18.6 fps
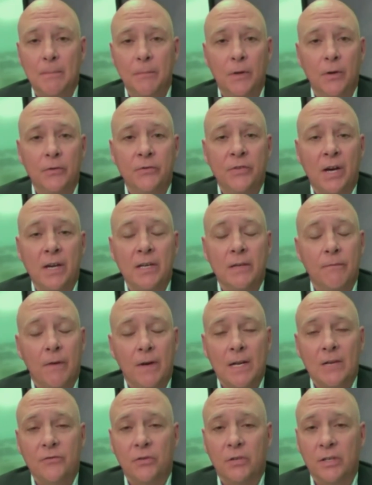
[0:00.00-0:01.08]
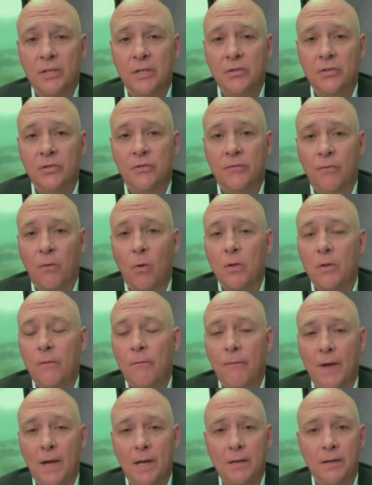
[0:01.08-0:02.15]
they're tightening financial conditions for the
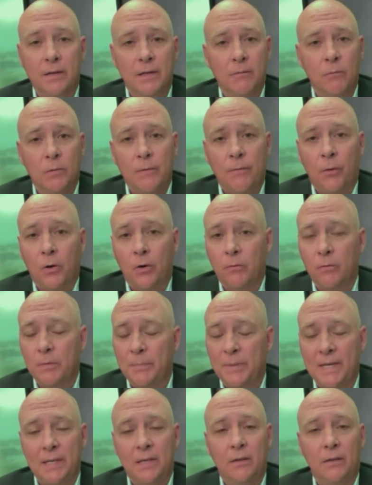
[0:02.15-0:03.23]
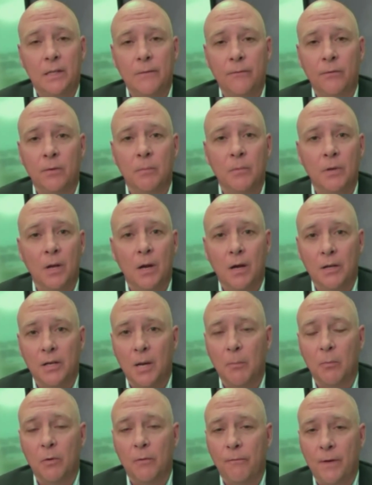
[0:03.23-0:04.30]
Fed. And we've heard repeatedly from a
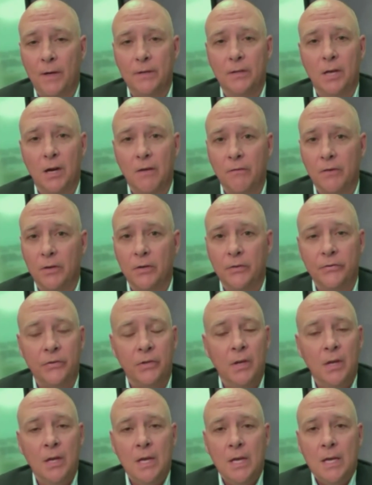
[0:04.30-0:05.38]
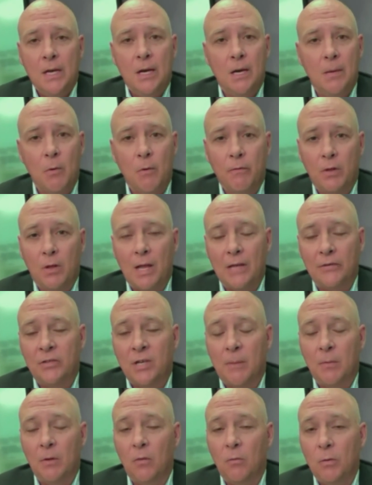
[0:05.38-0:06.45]
number of Fed governors over the last
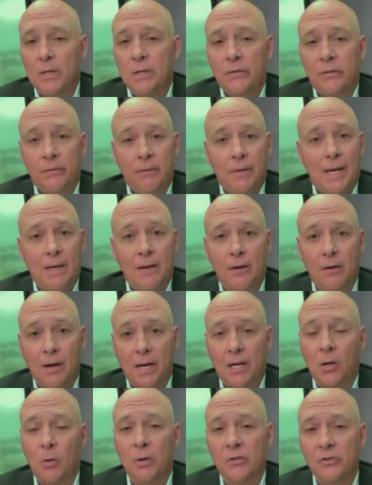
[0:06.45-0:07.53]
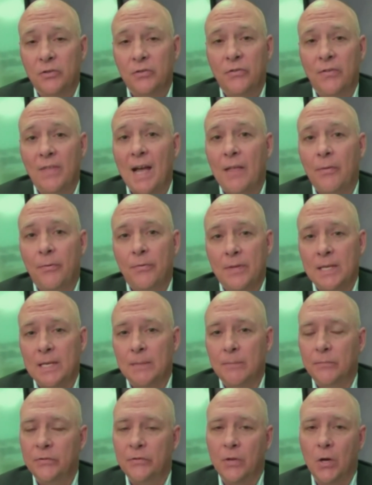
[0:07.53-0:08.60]
couple of weeks that are echoing just that
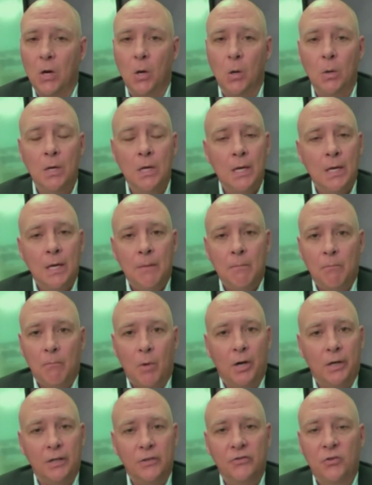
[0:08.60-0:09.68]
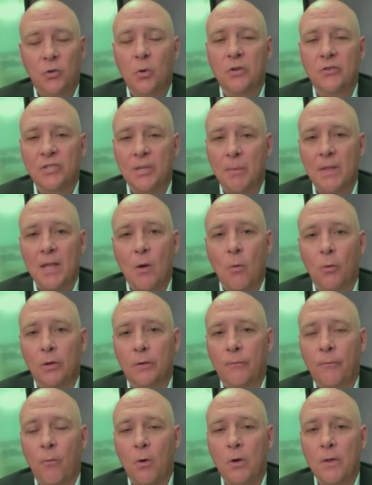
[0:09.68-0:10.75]
theme. So market's doing some of that work
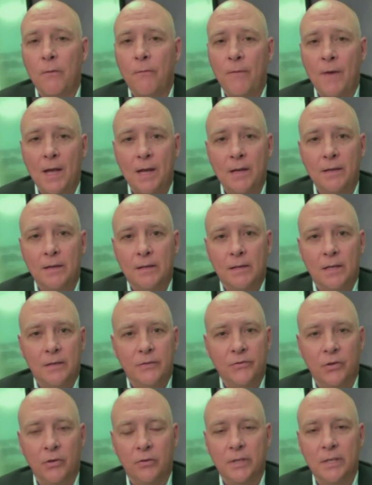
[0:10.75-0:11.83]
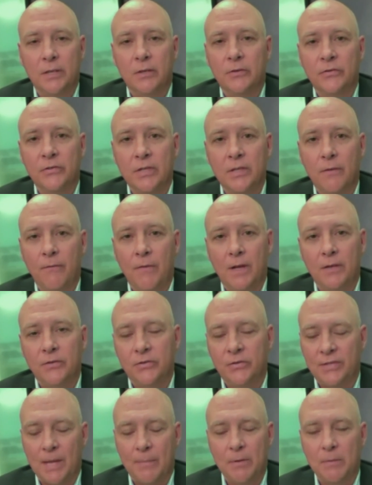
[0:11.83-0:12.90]
for the Fed, and they certainly could see the Fed
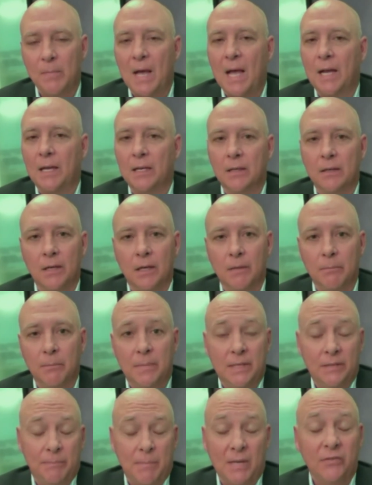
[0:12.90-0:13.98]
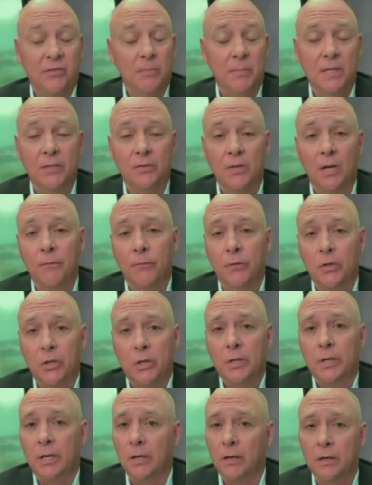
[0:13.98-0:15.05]
just stepping back and basically being done for
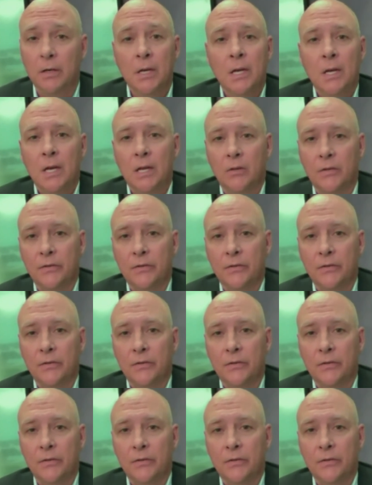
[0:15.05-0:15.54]
good here and